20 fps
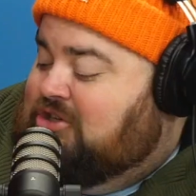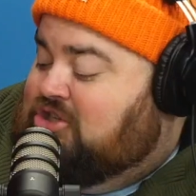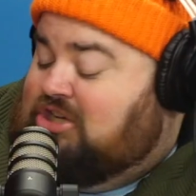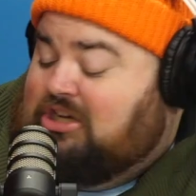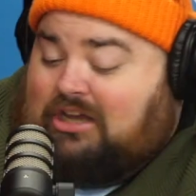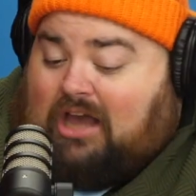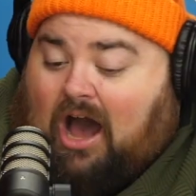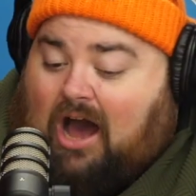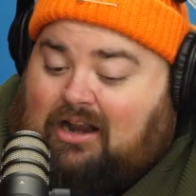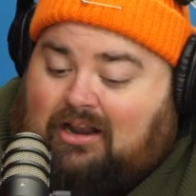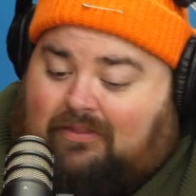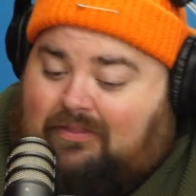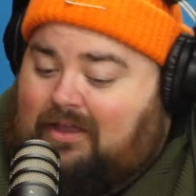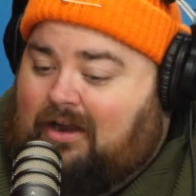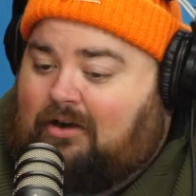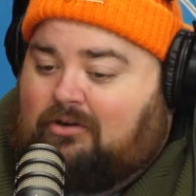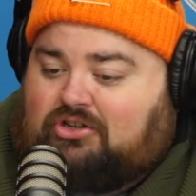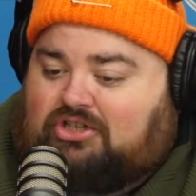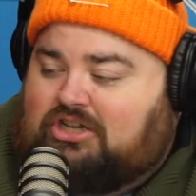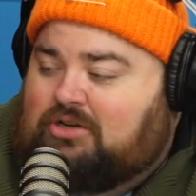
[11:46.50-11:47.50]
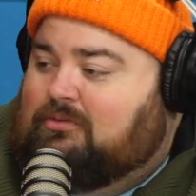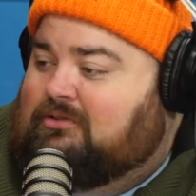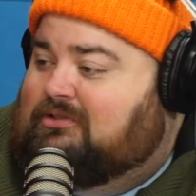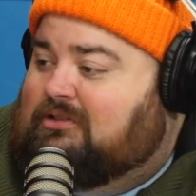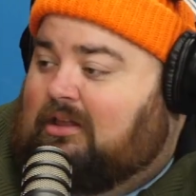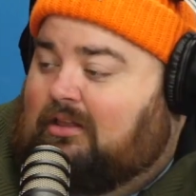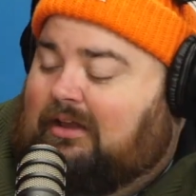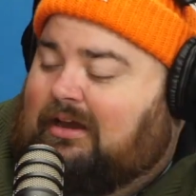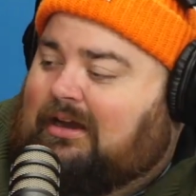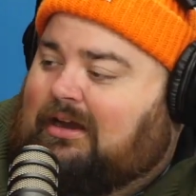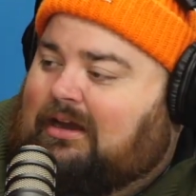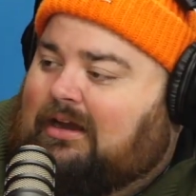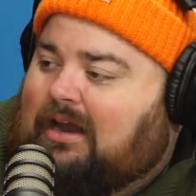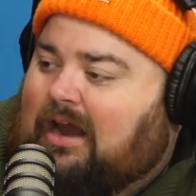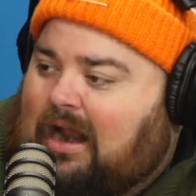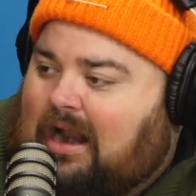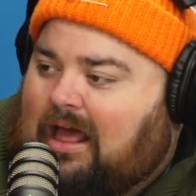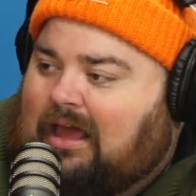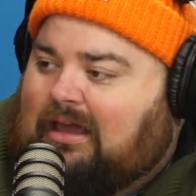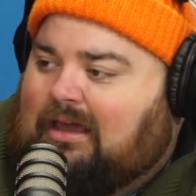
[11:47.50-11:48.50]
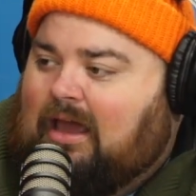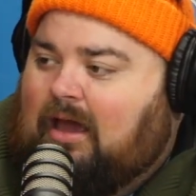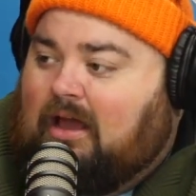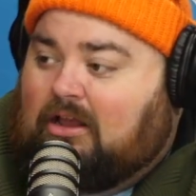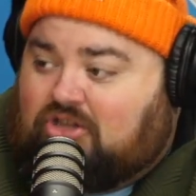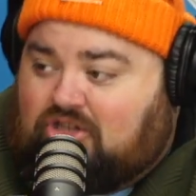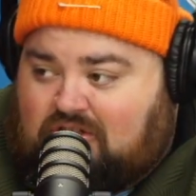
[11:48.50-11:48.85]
she got in there and she was cleaning, and